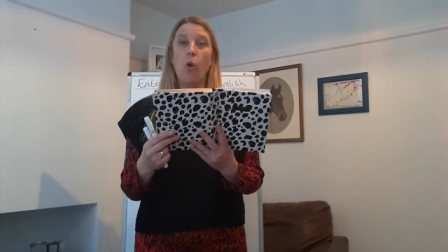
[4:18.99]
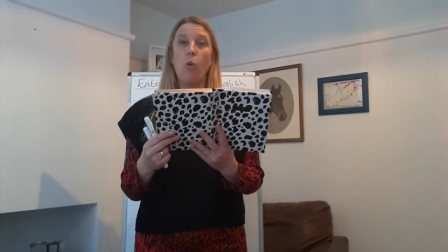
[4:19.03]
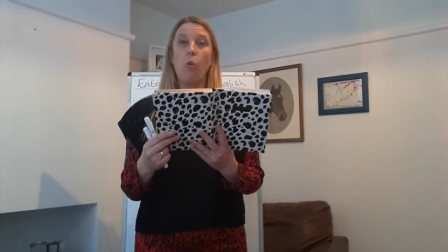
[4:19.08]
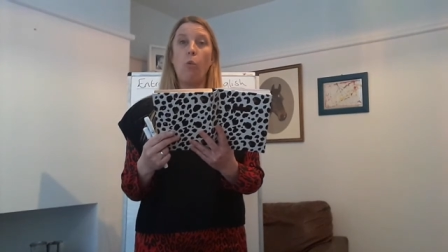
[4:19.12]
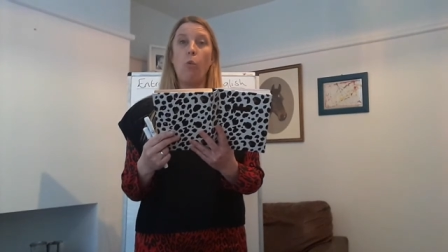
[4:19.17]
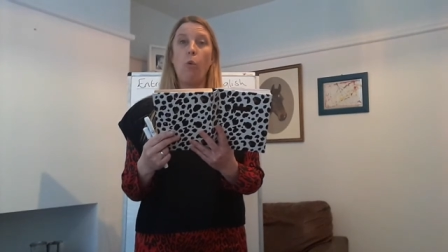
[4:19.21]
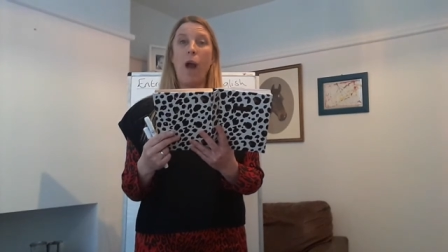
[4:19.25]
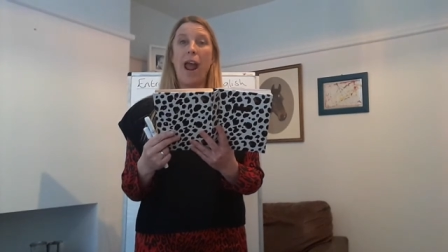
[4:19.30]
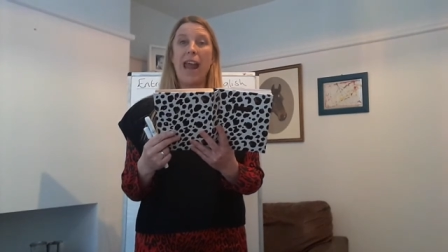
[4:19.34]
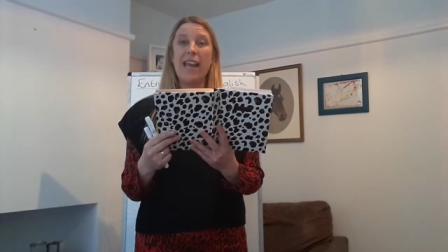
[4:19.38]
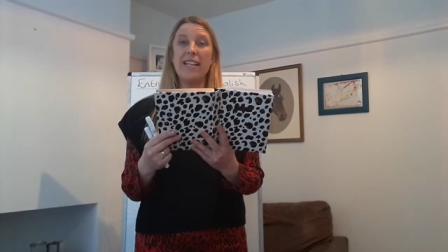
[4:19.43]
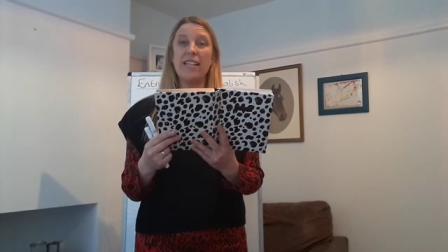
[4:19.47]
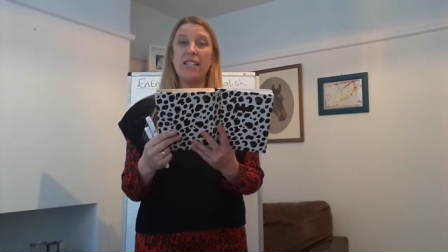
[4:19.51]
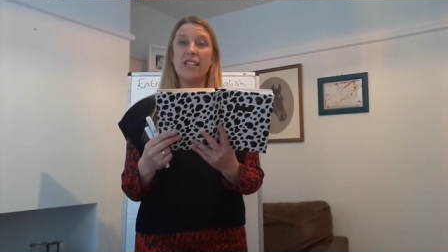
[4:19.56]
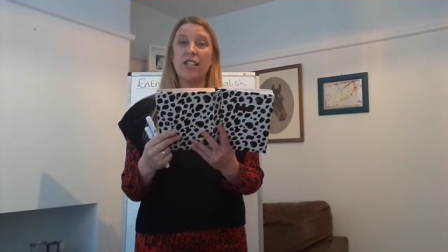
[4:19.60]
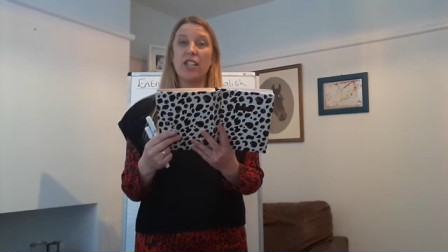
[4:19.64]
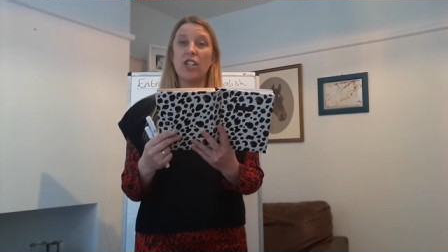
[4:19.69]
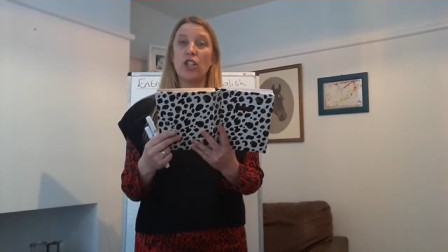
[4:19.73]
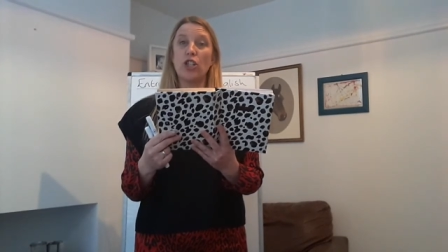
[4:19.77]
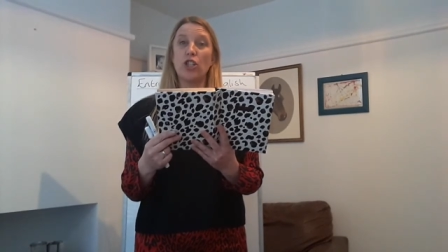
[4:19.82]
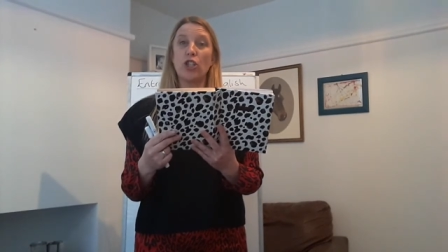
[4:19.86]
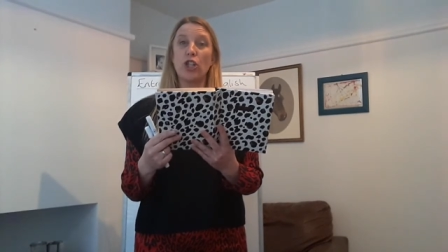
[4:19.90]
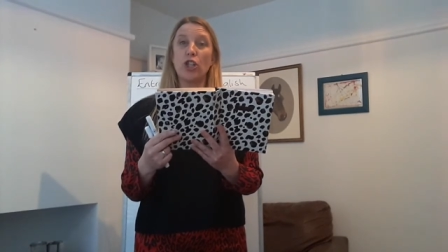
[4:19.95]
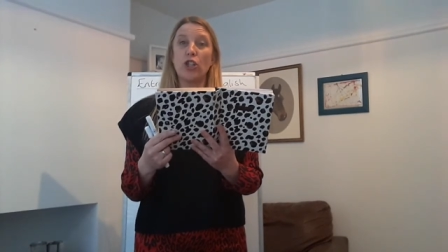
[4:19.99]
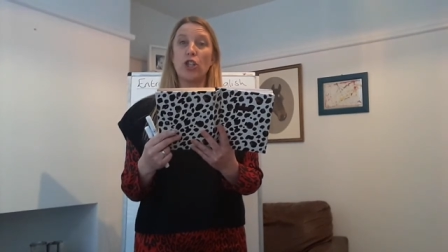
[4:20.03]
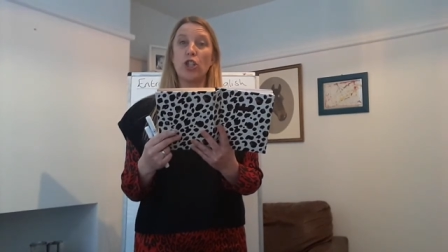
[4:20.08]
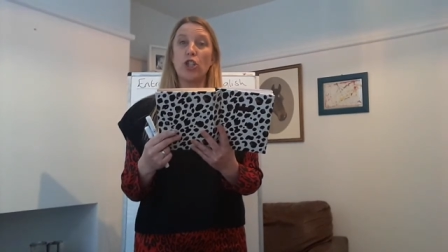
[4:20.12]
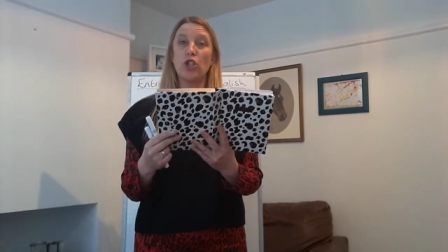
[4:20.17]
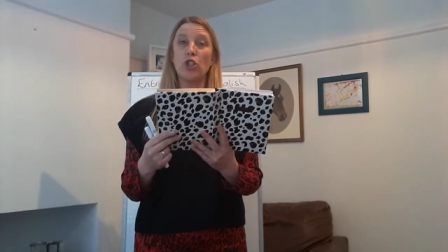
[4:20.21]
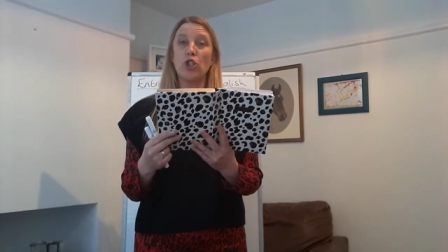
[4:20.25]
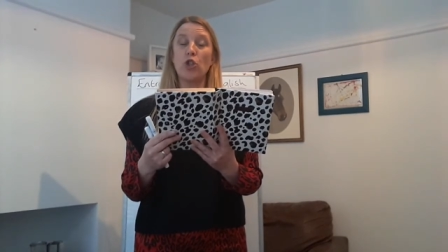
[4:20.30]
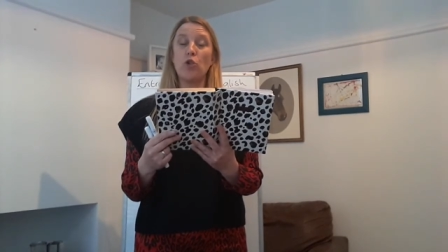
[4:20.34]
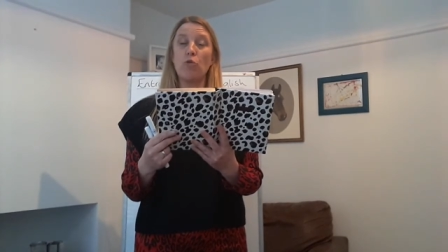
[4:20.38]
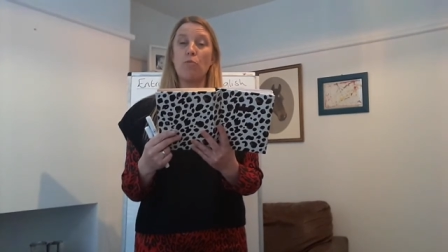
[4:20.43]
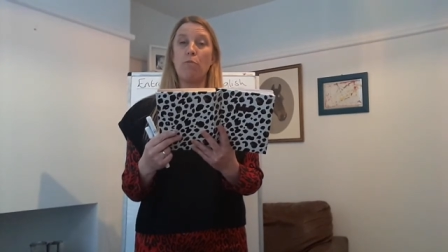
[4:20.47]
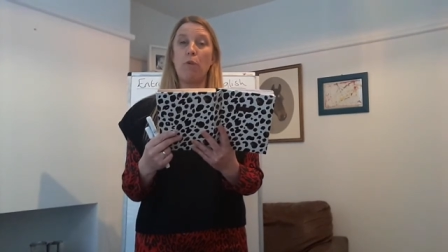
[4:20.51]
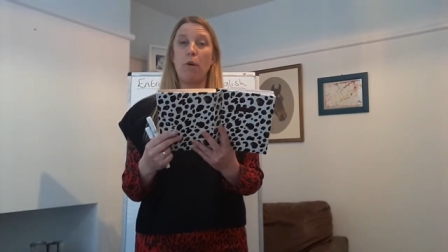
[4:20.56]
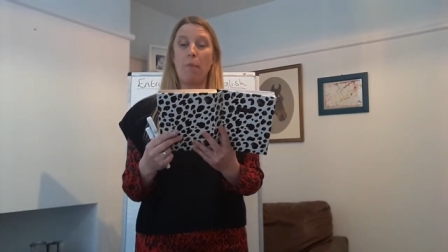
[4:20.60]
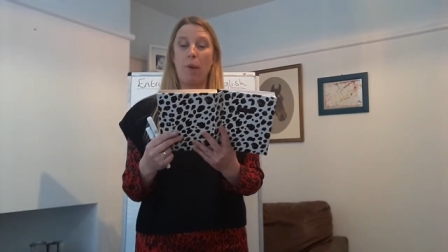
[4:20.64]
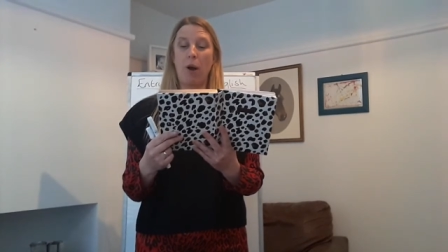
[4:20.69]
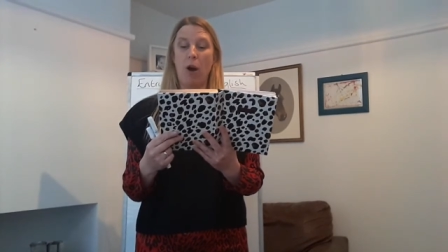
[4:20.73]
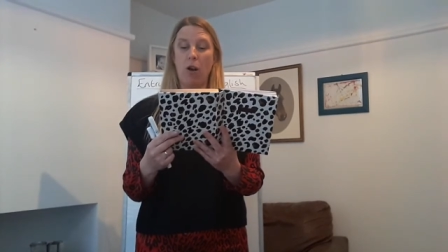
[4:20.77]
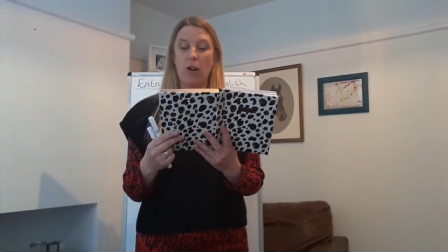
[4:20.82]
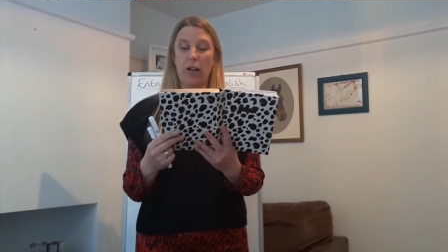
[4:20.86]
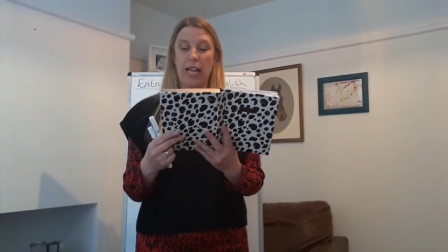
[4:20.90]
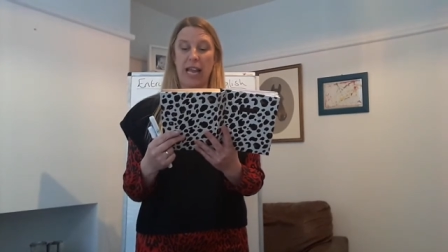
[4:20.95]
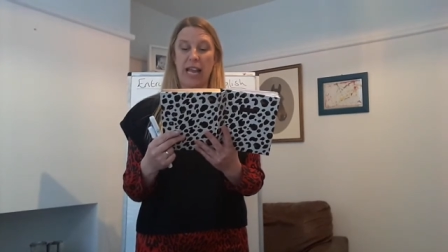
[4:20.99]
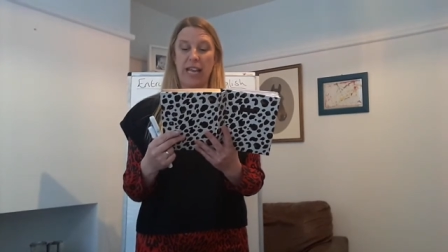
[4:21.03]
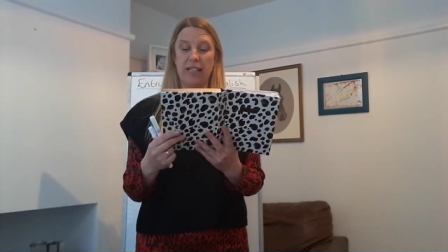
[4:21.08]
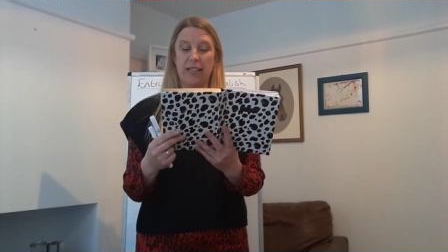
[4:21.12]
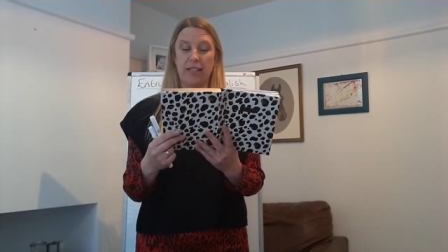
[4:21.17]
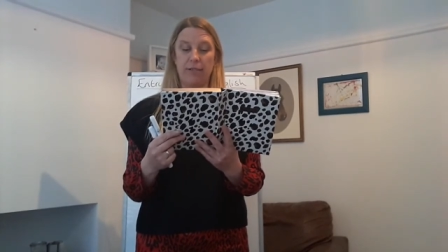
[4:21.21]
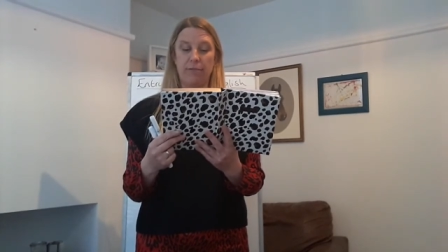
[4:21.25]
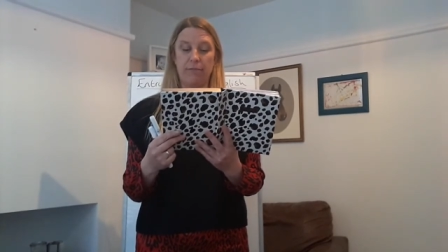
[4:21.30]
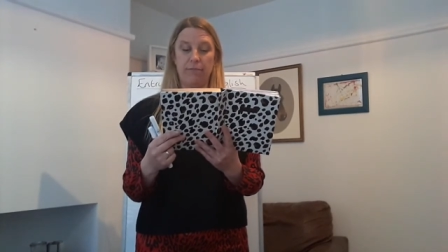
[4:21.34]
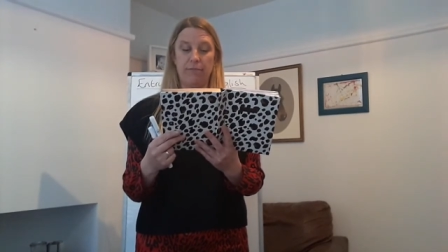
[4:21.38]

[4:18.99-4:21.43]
went to the supermarket.